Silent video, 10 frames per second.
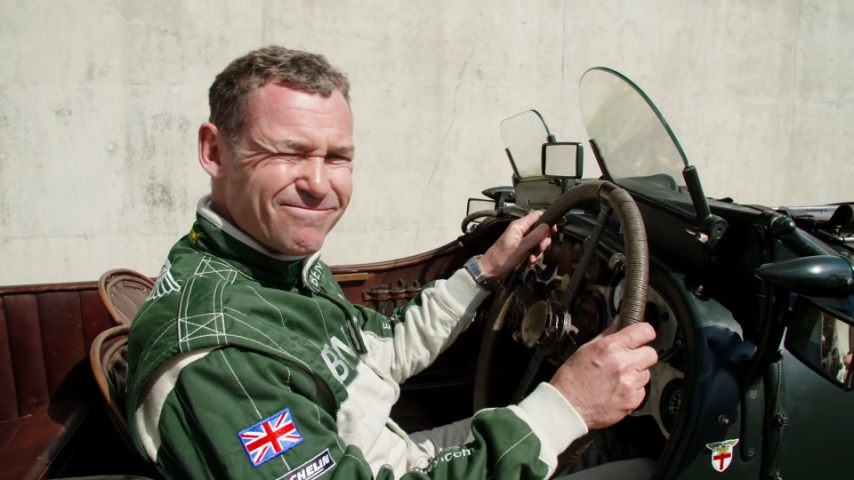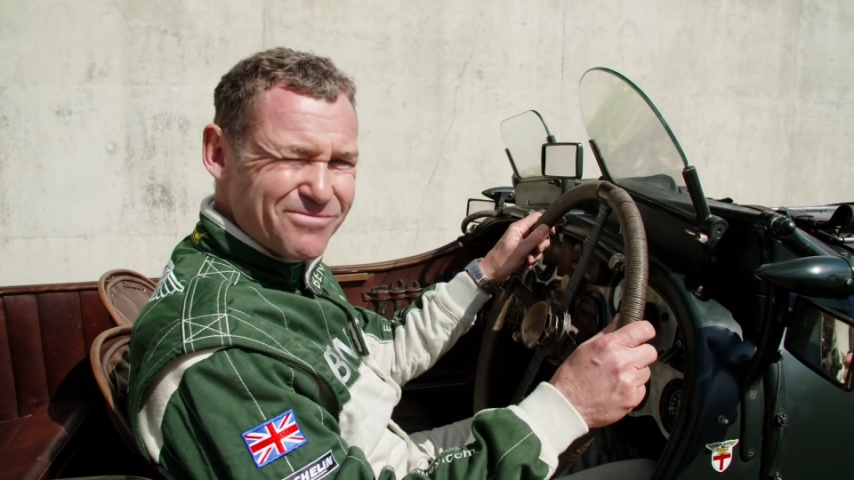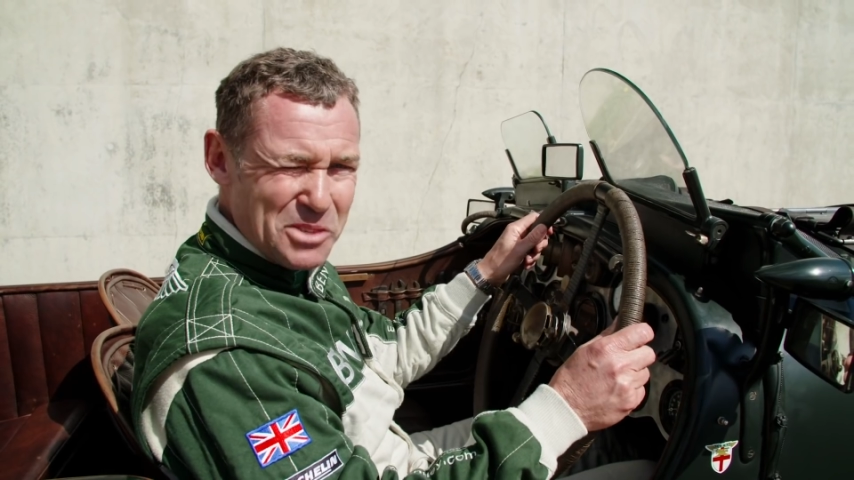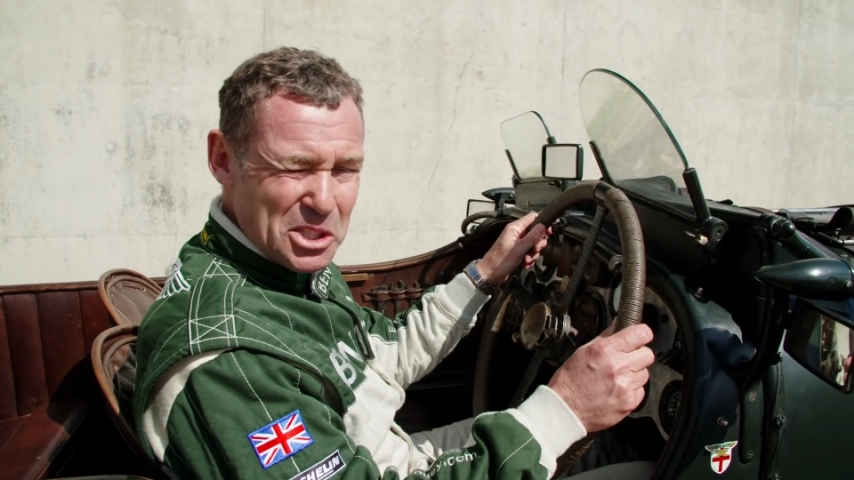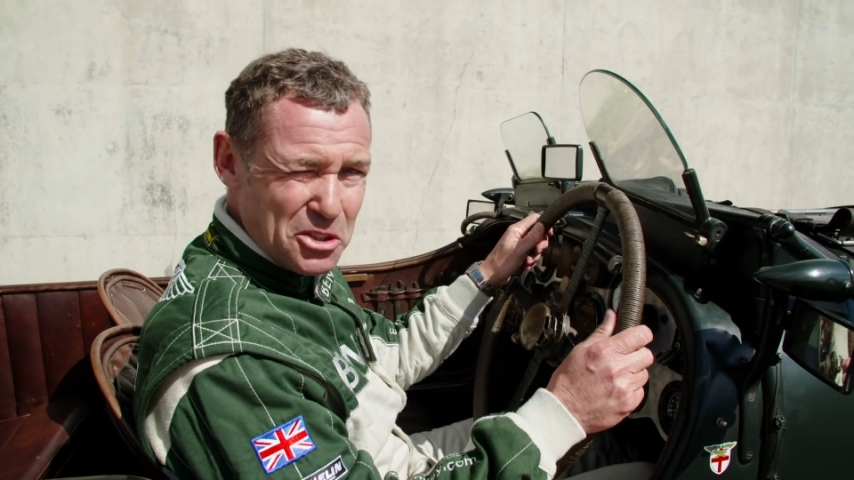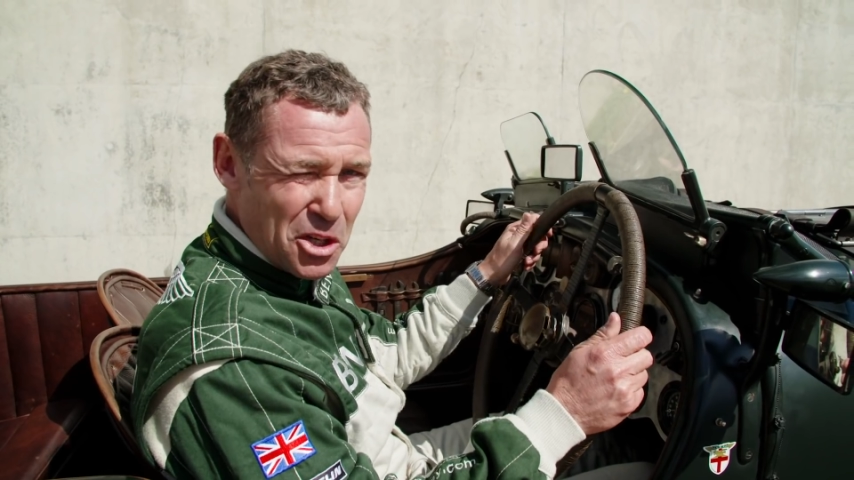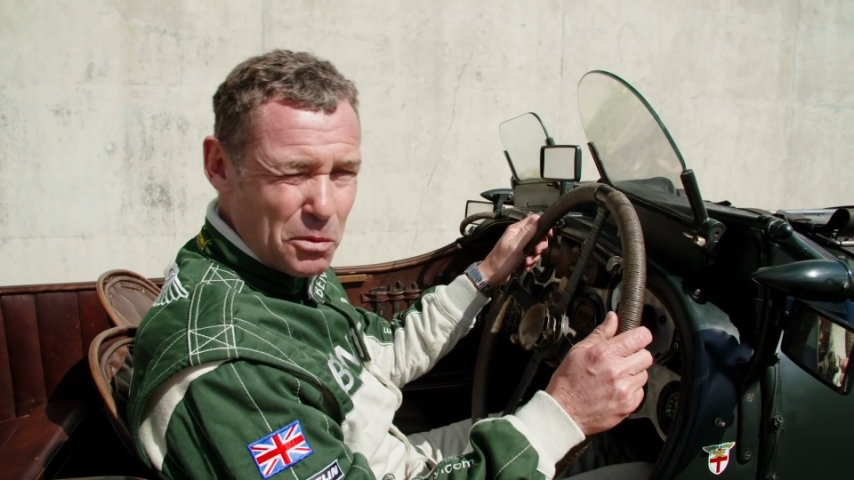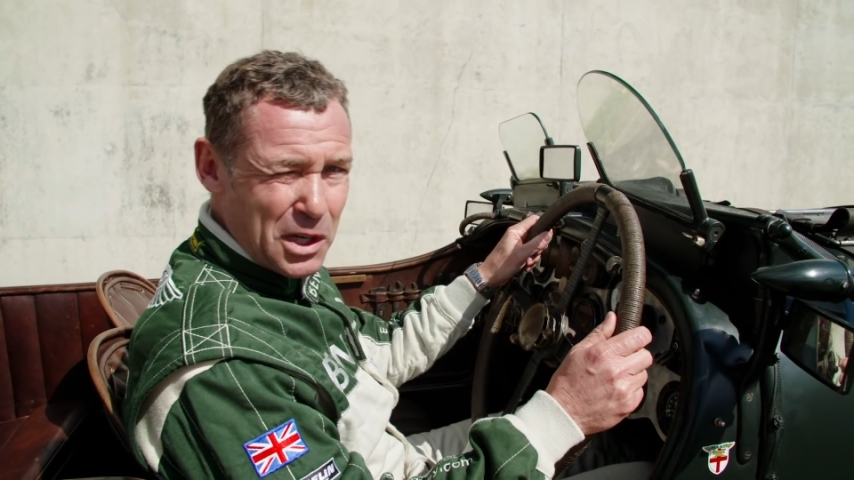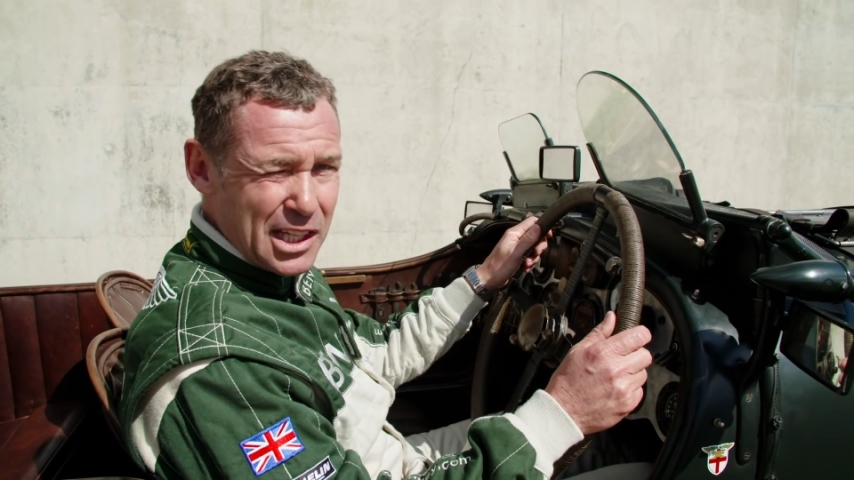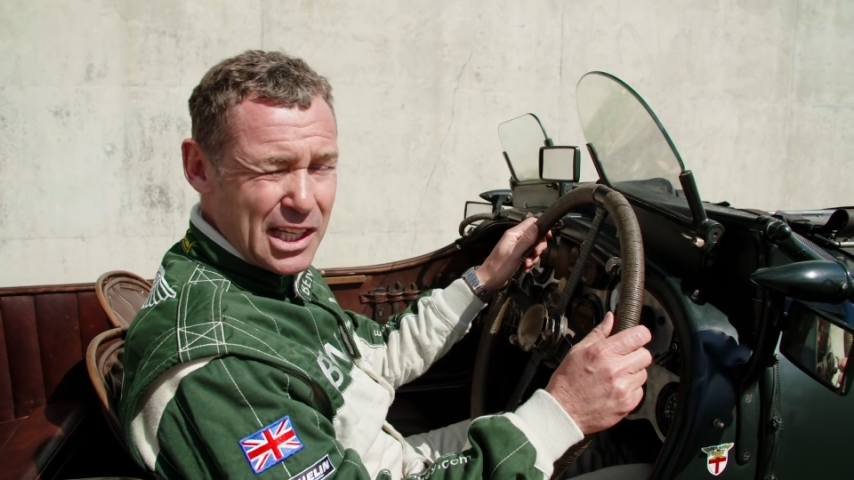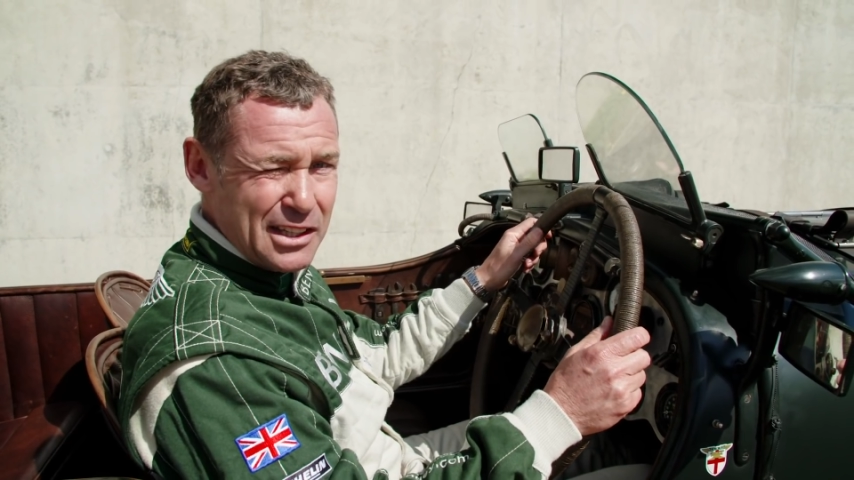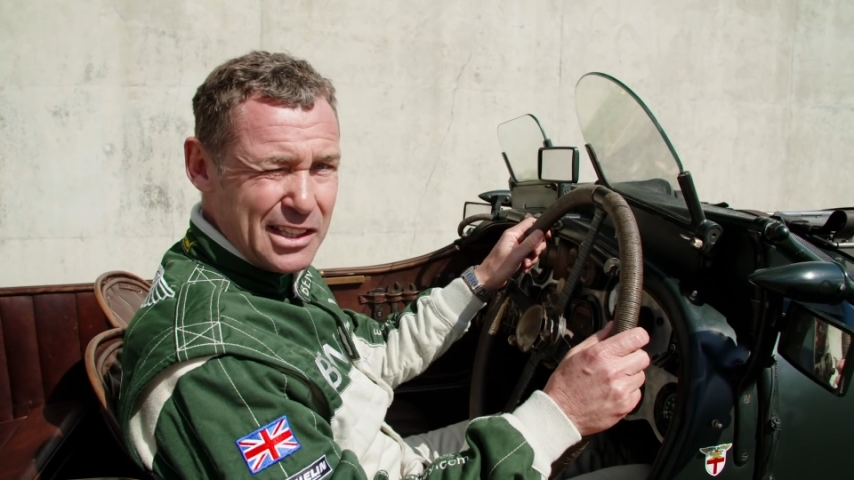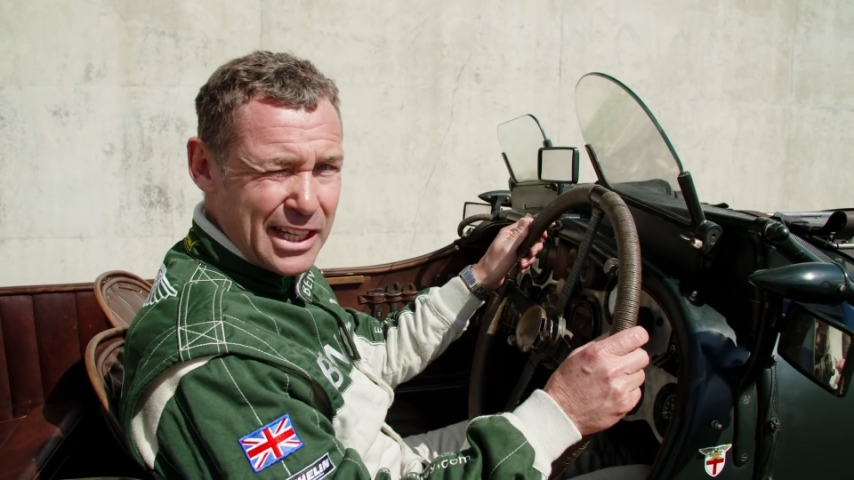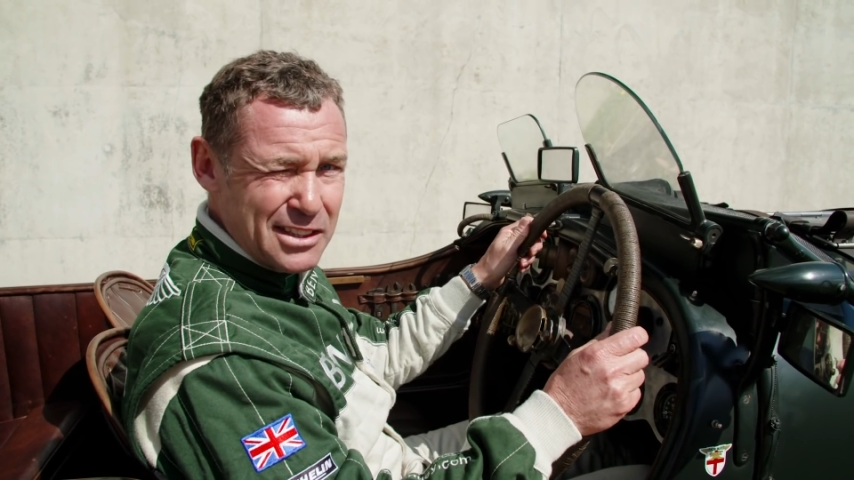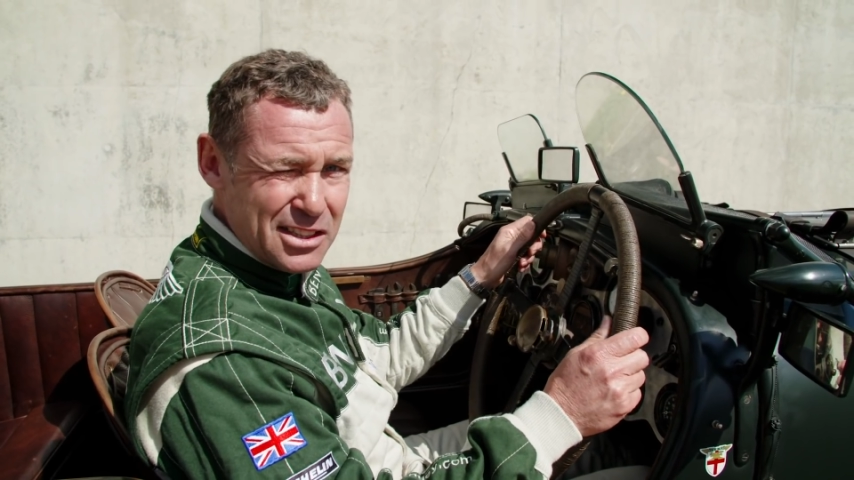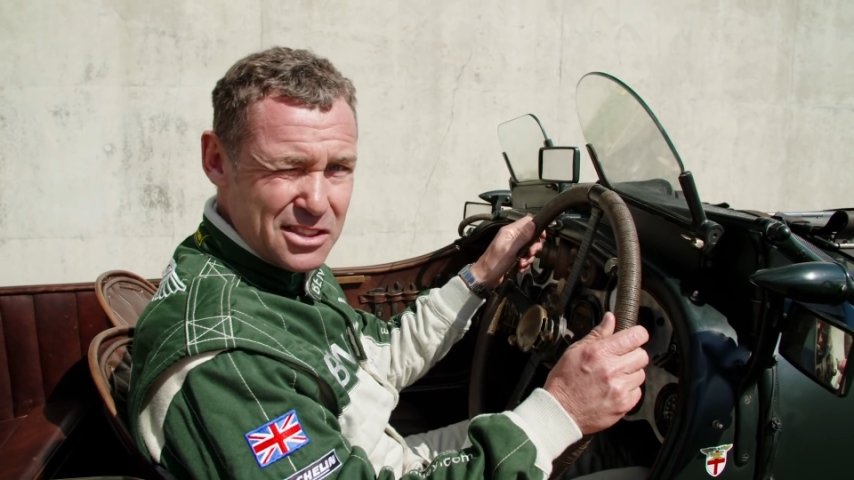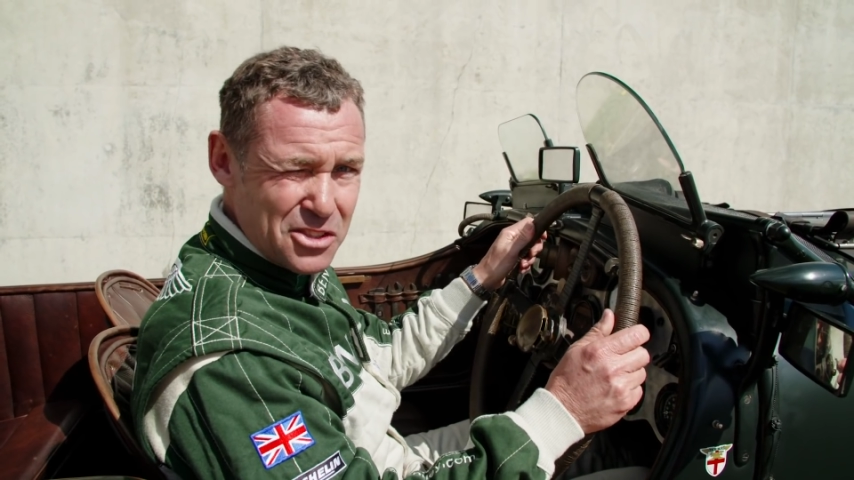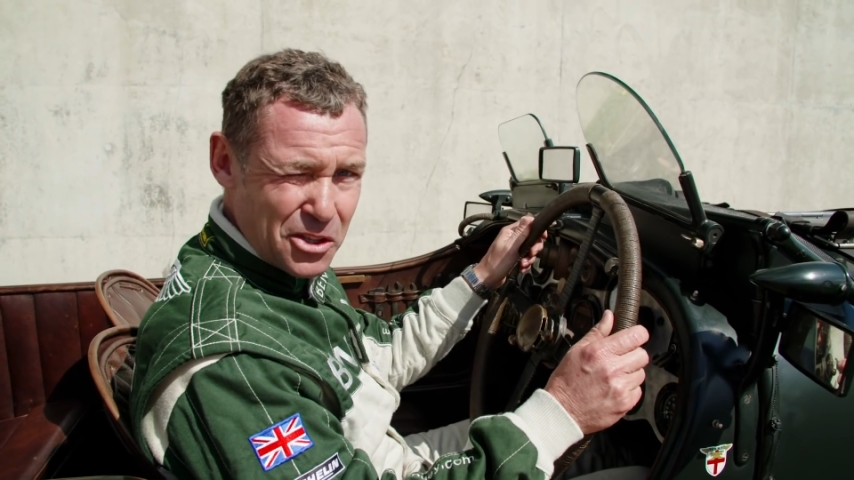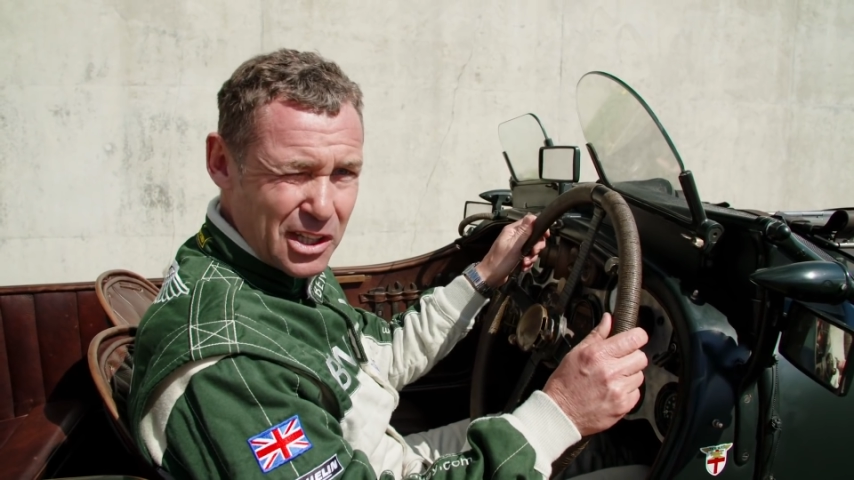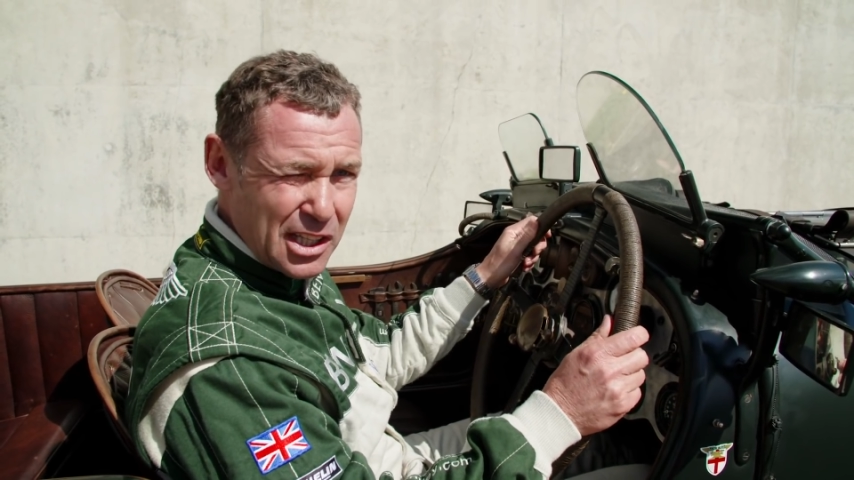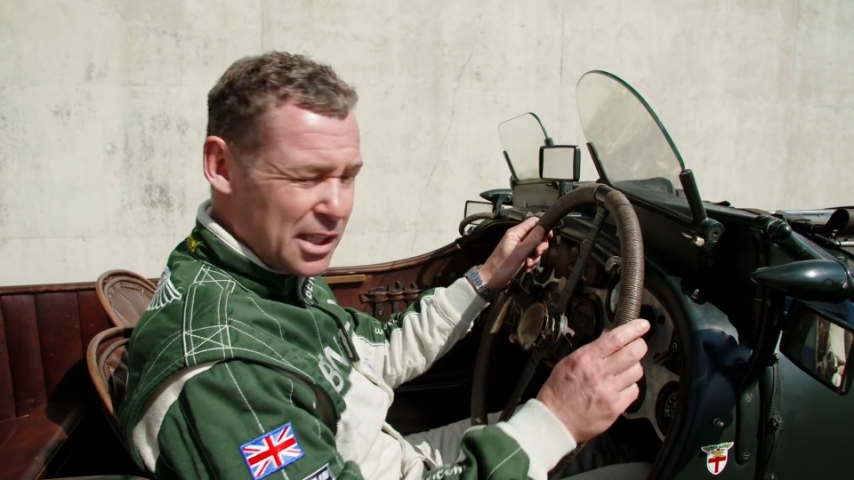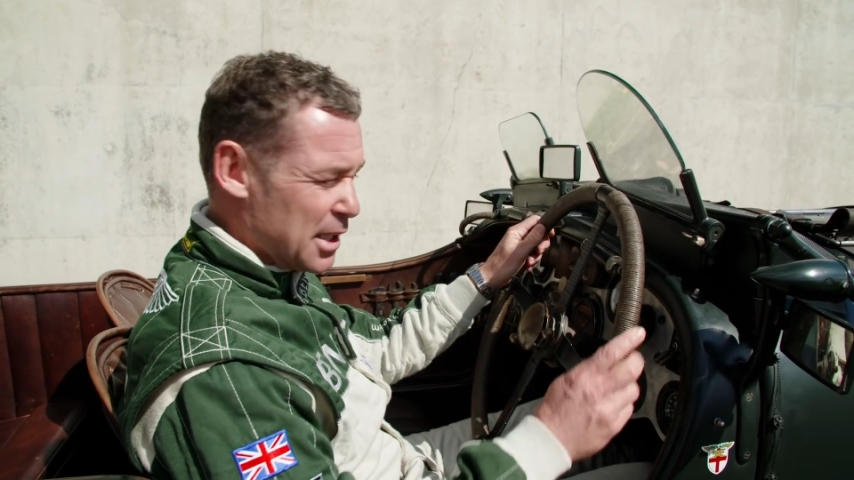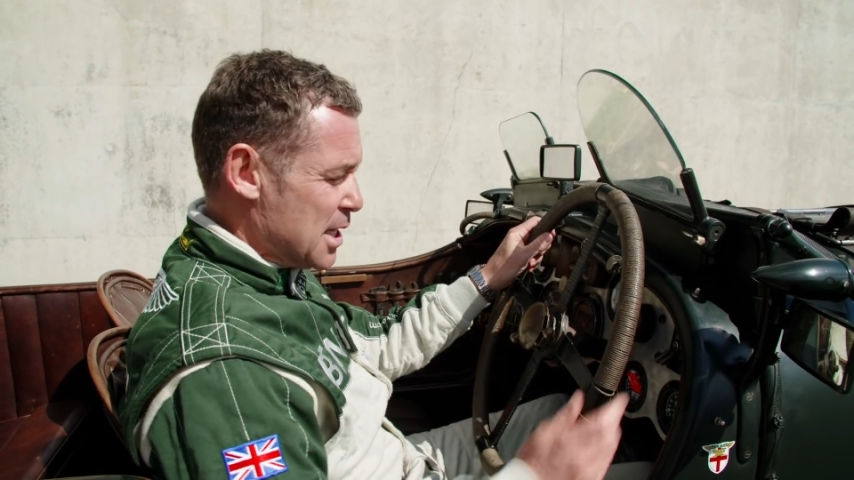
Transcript: what you don't want to hear, the dentist certainly,